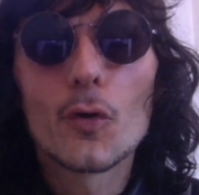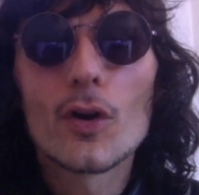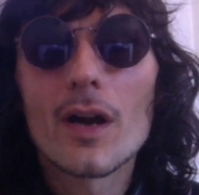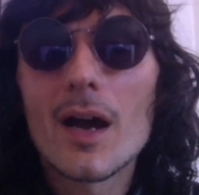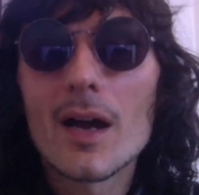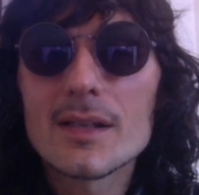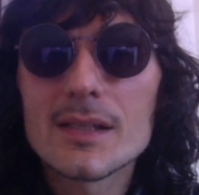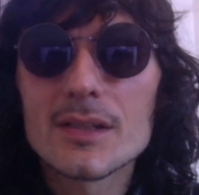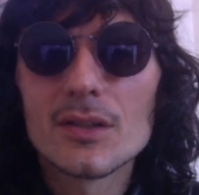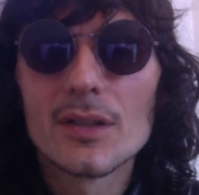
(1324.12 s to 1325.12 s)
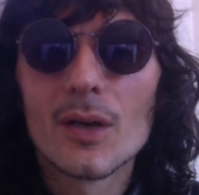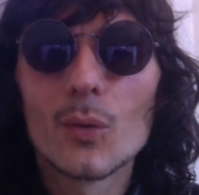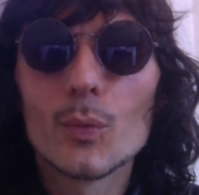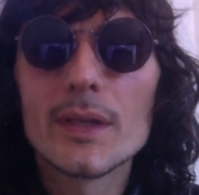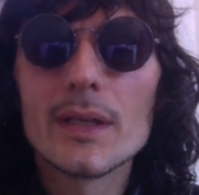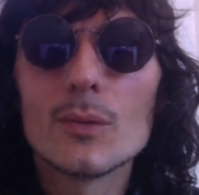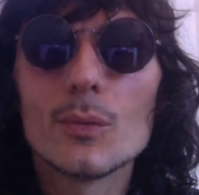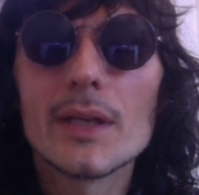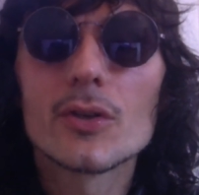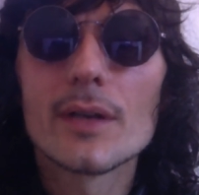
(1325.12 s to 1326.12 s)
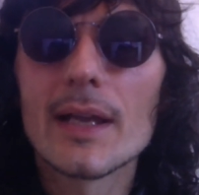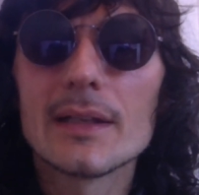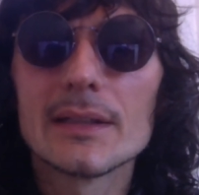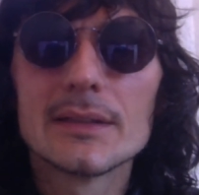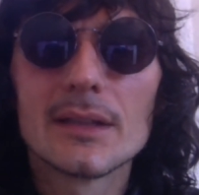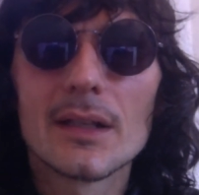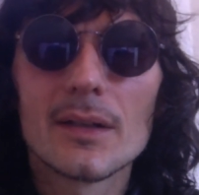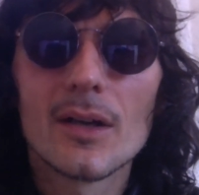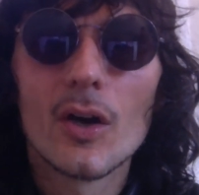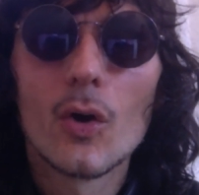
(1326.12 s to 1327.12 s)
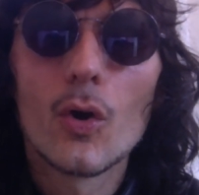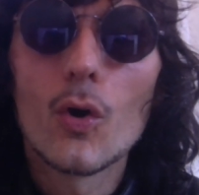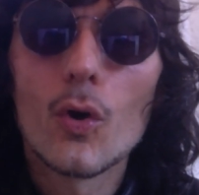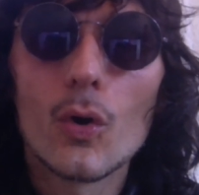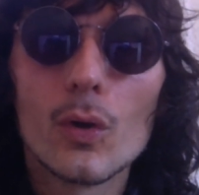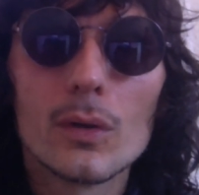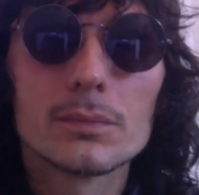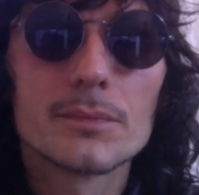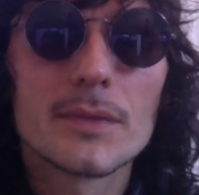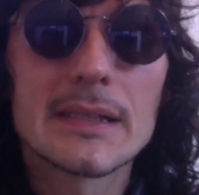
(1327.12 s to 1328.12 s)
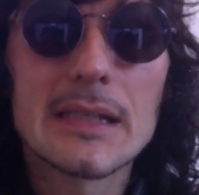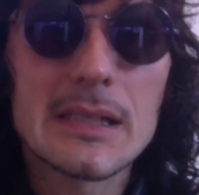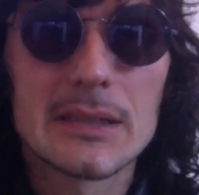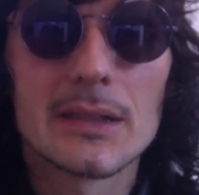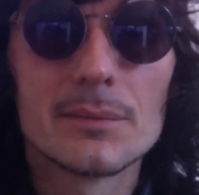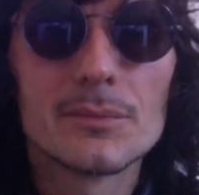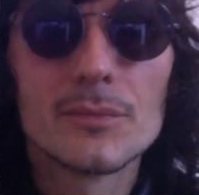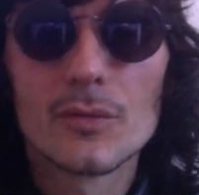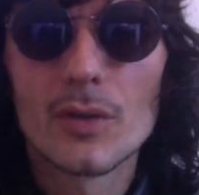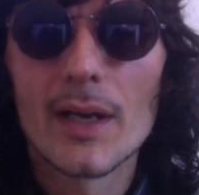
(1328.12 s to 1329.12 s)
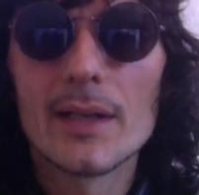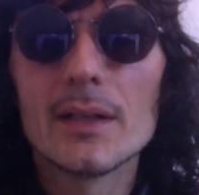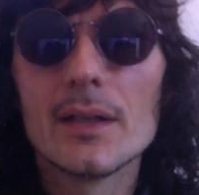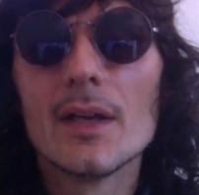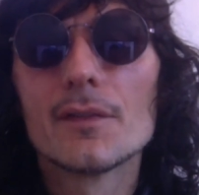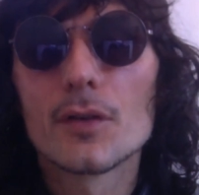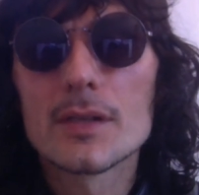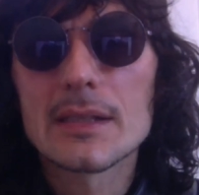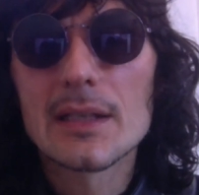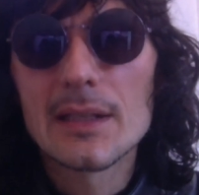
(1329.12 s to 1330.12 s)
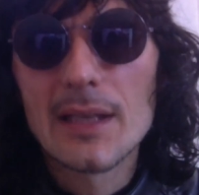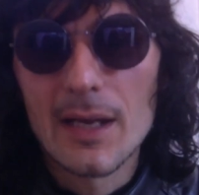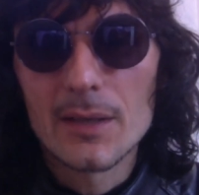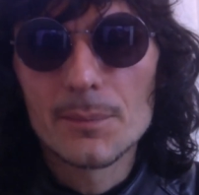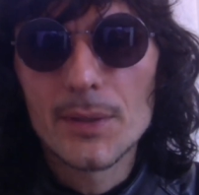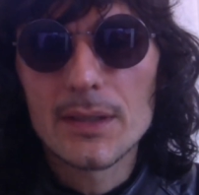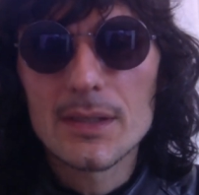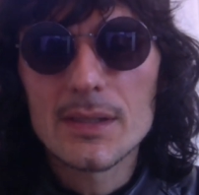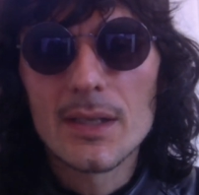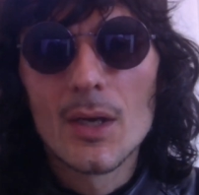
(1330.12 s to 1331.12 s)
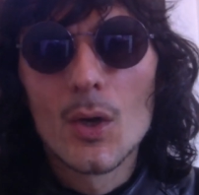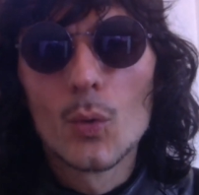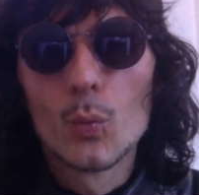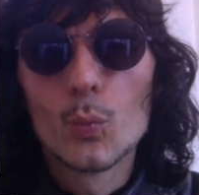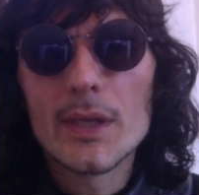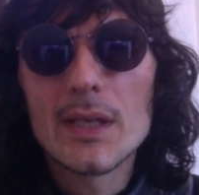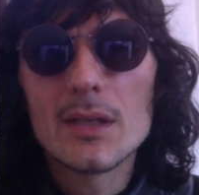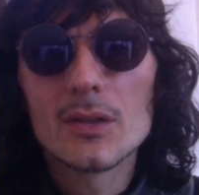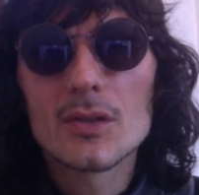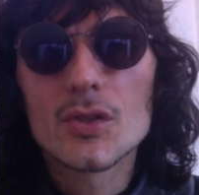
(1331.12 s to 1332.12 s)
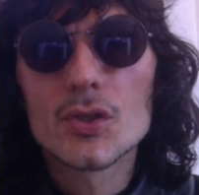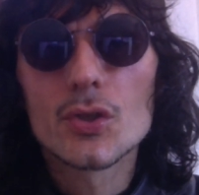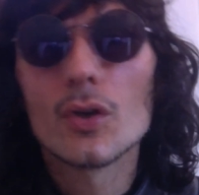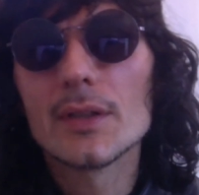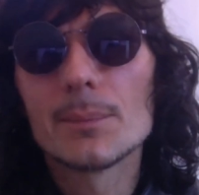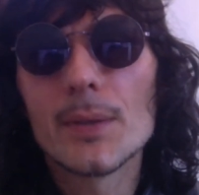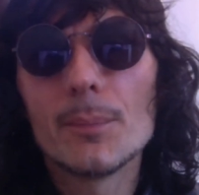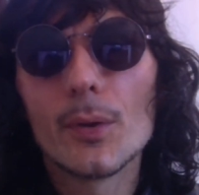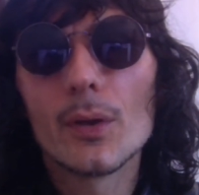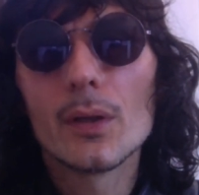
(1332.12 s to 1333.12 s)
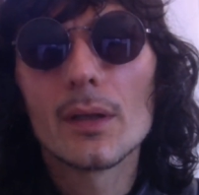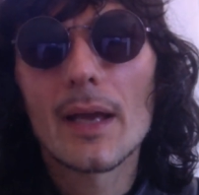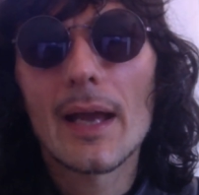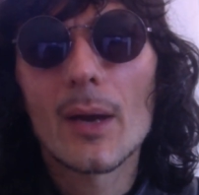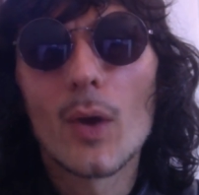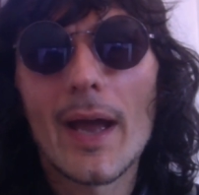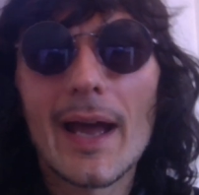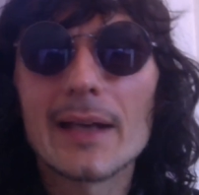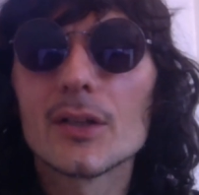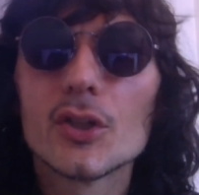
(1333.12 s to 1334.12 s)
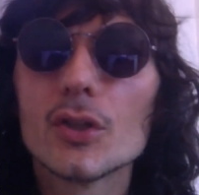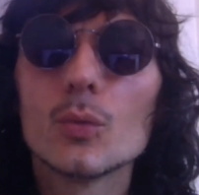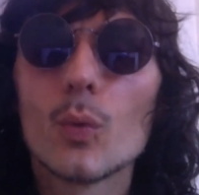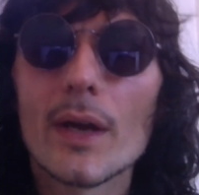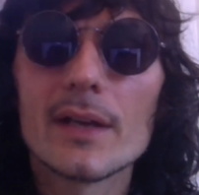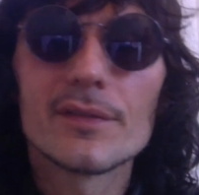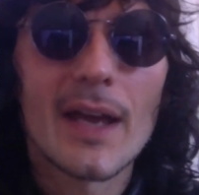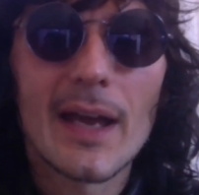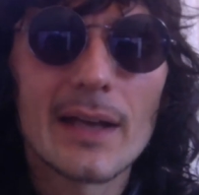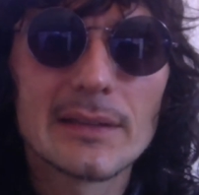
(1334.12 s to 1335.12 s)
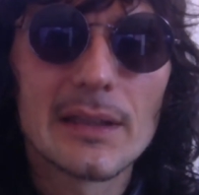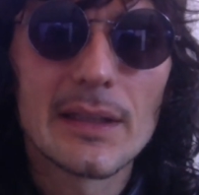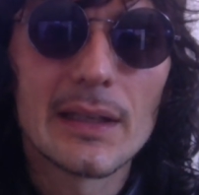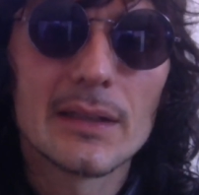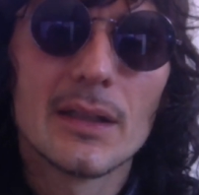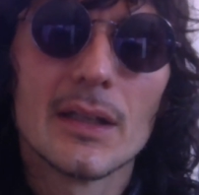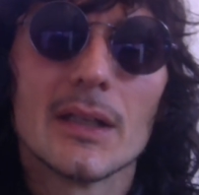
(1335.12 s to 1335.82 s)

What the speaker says: For us, we created a whole system, right, for skincare because we saw that people had a good way of handling